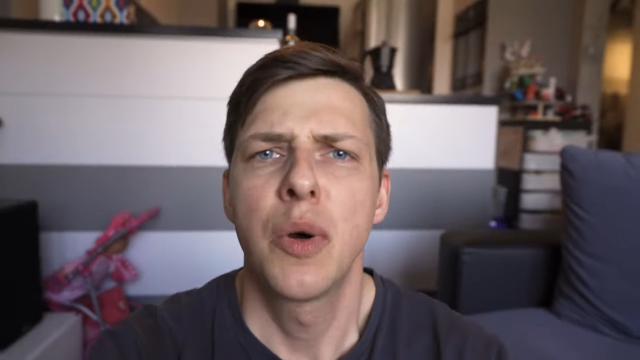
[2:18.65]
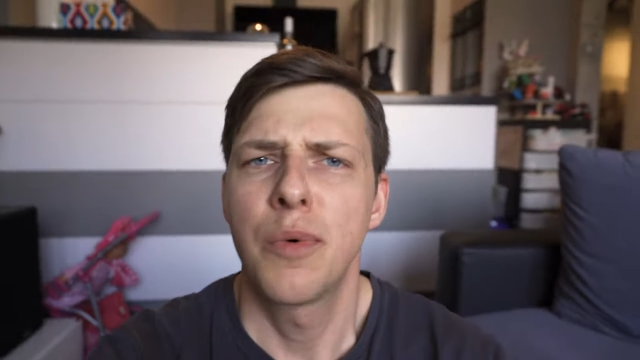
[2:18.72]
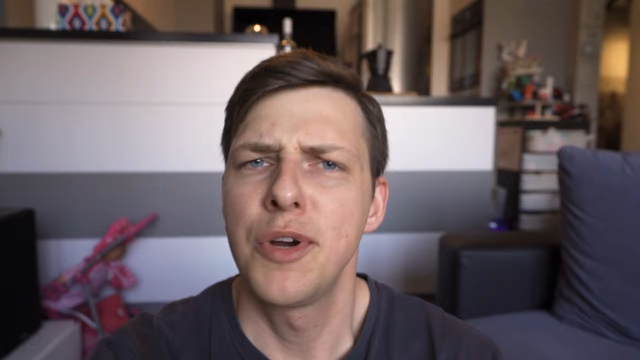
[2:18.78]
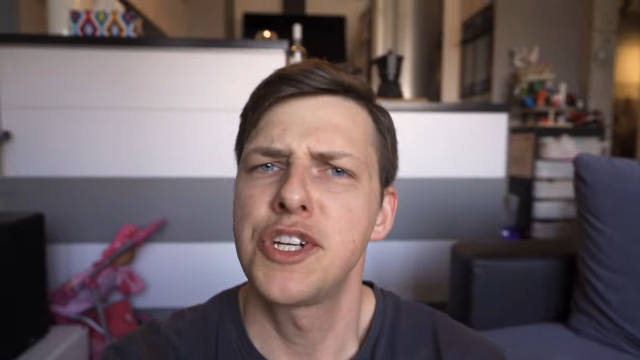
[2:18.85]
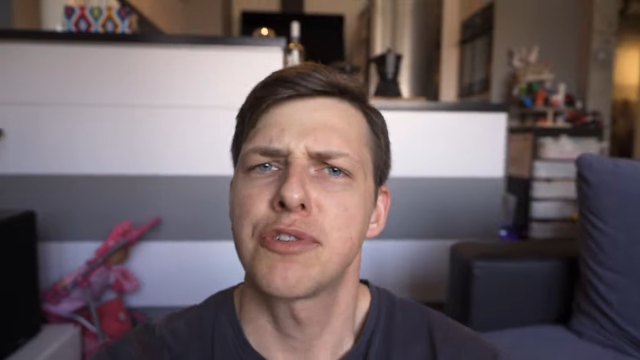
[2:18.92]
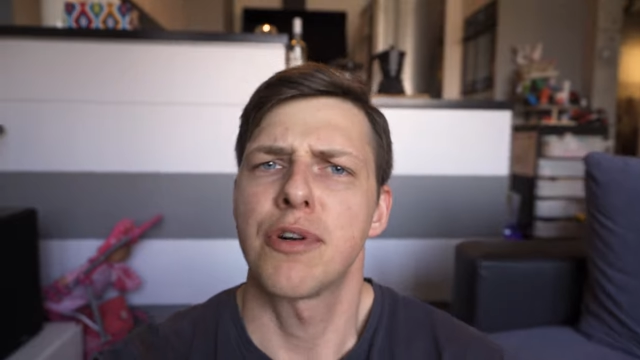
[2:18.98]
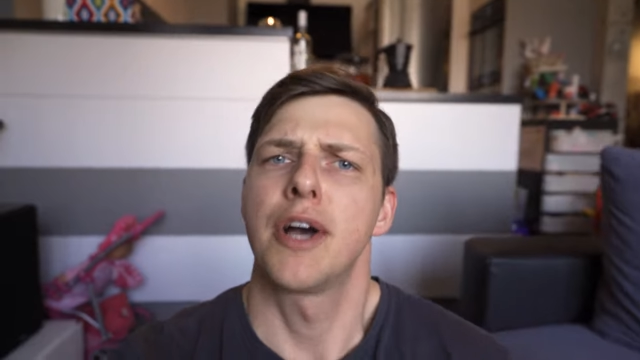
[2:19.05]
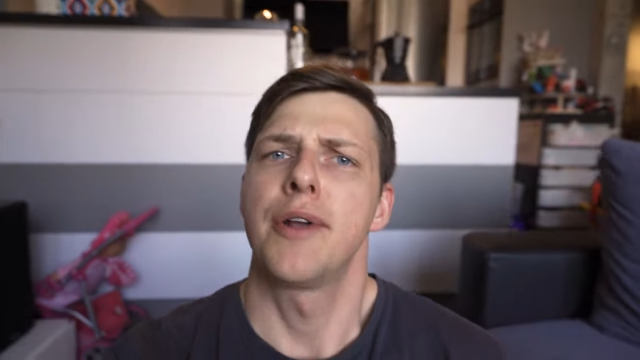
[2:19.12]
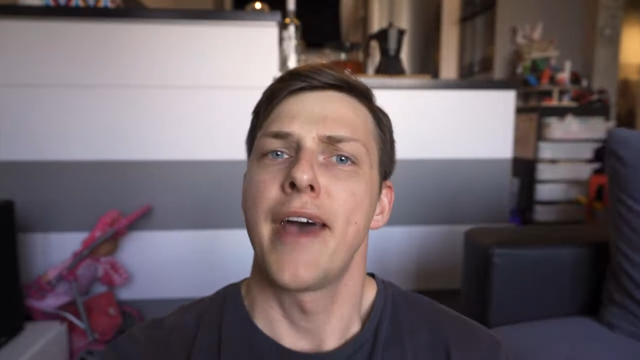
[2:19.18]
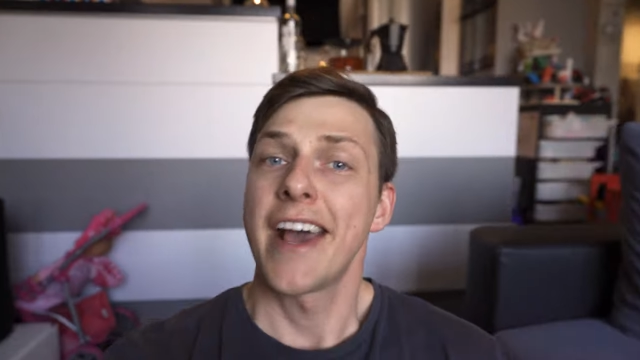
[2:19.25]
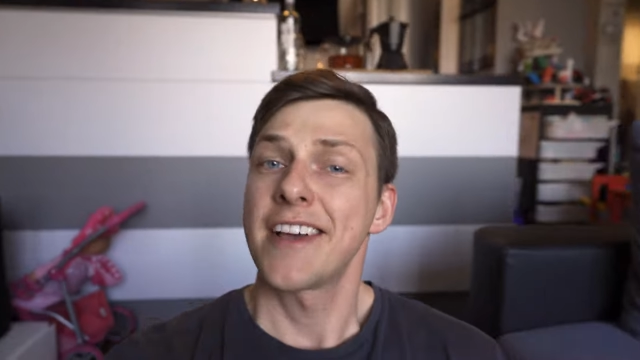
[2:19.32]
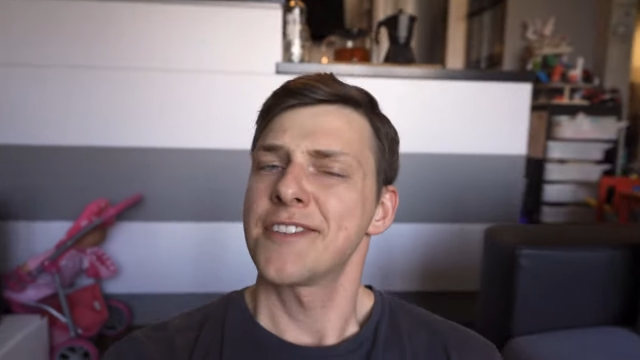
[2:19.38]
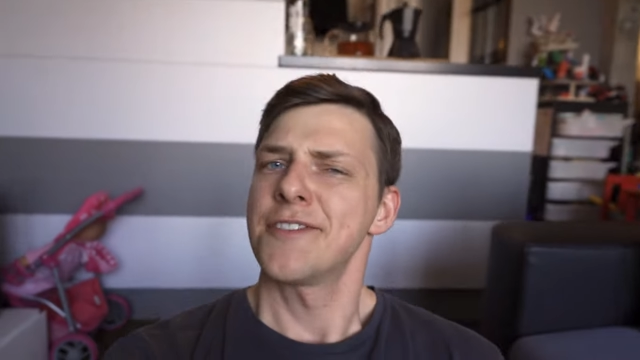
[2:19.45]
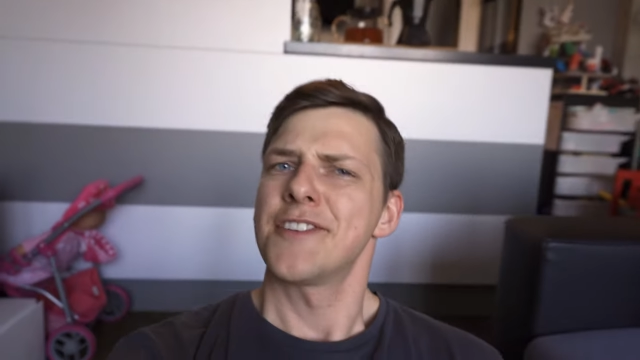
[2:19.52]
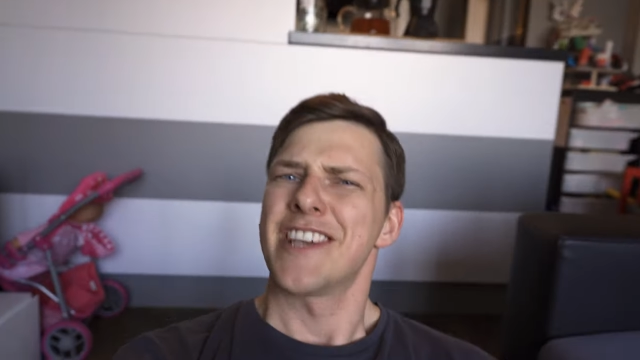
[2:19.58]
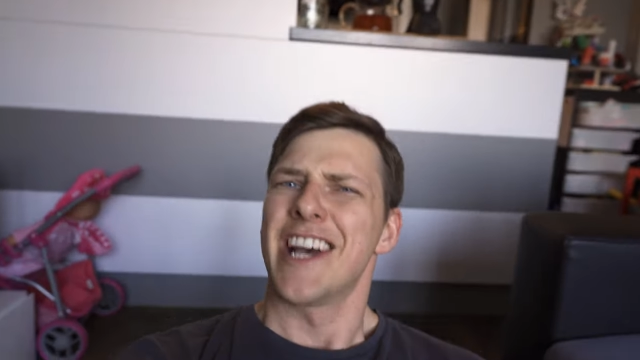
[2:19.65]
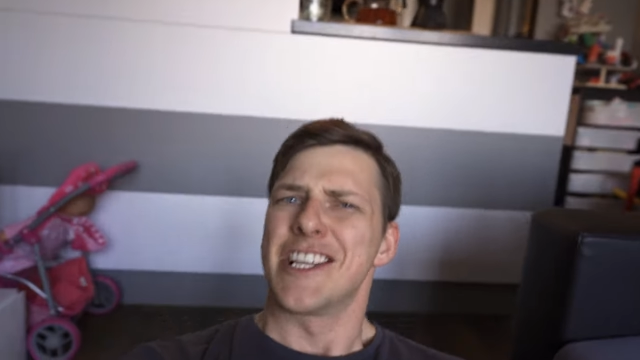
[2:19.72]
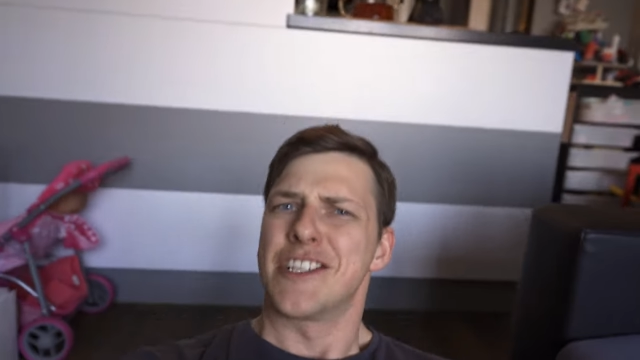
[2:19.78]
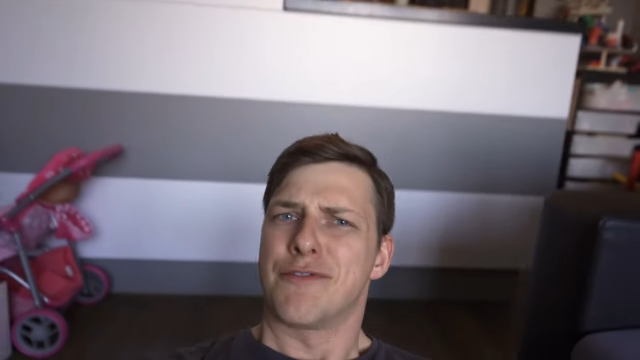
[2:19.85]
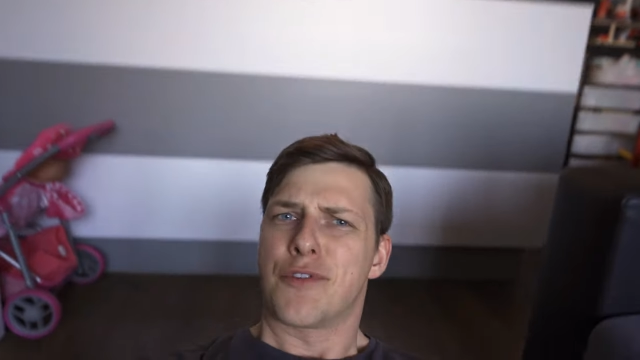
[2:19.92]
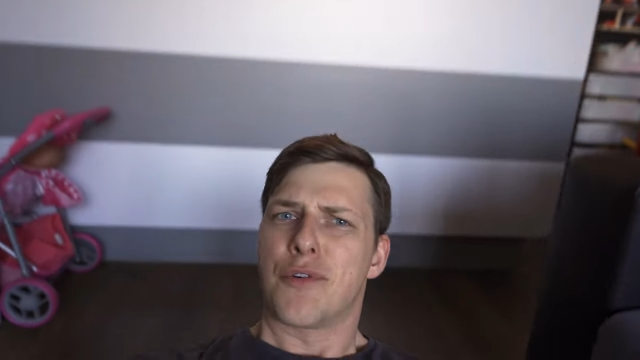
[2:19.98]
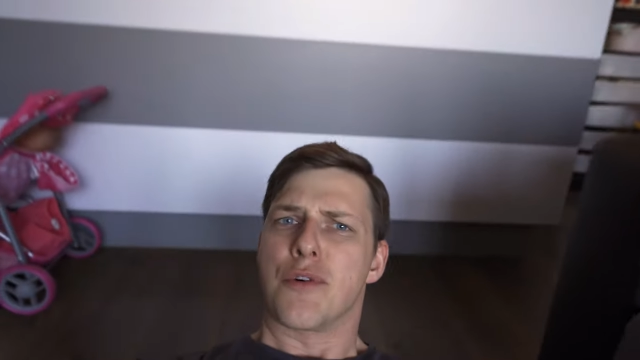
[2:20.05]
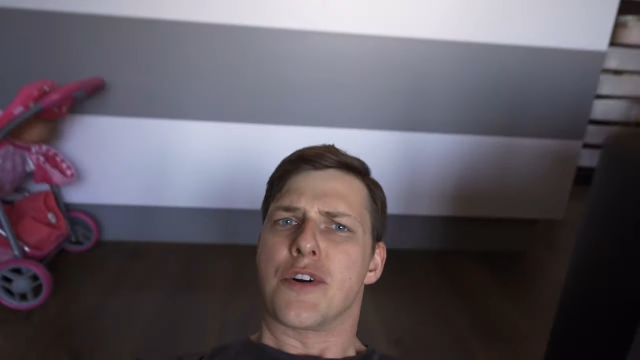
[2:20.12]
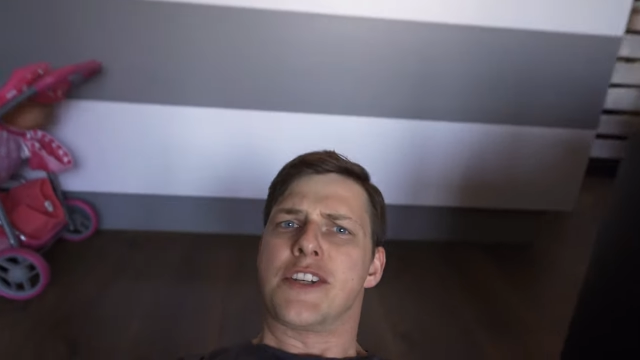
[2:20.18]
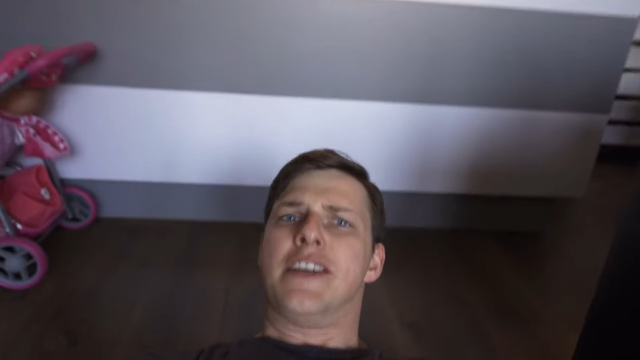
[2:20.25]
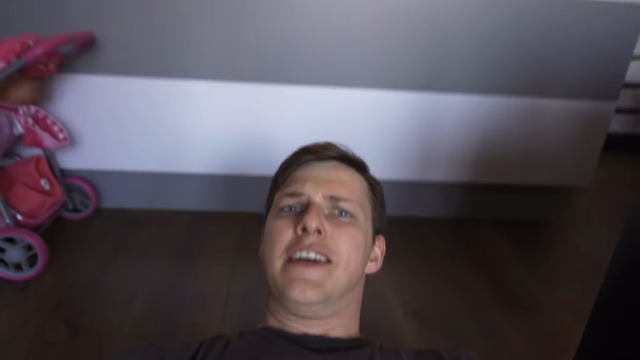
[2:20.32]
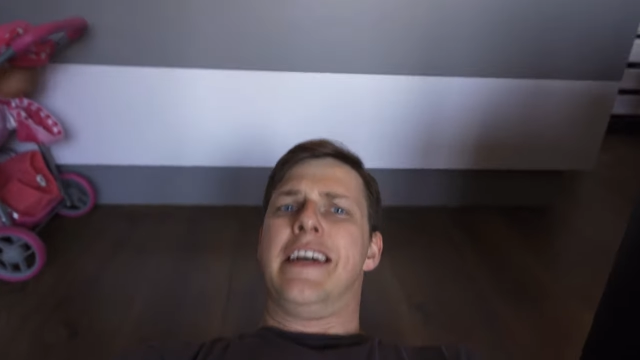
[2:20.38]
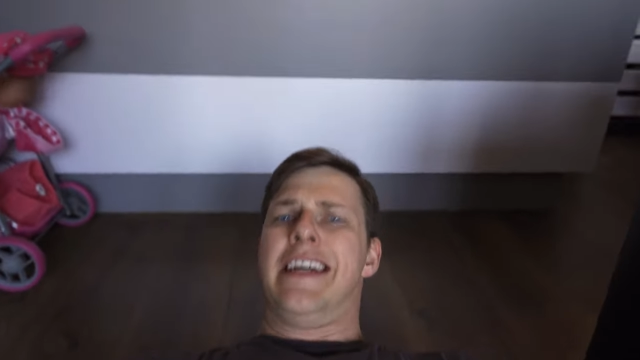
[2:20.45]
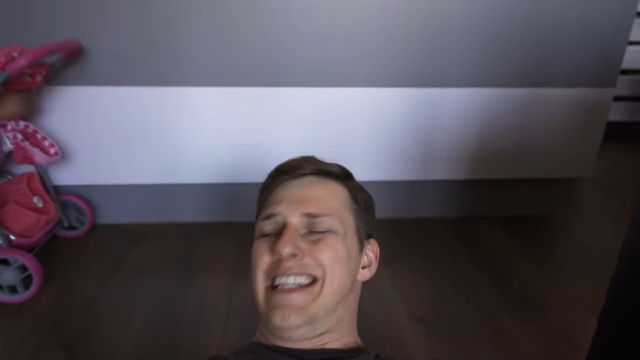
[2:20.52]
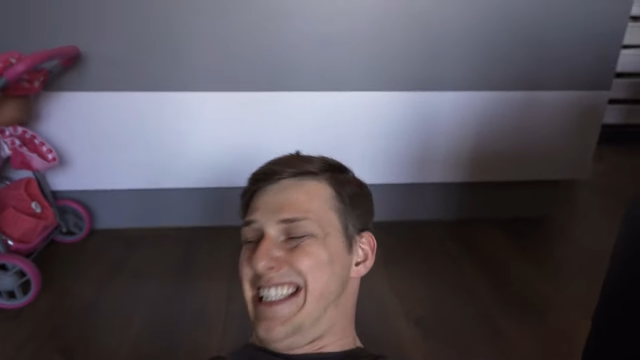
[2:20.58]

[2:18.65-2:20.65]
we try to exercise, of course.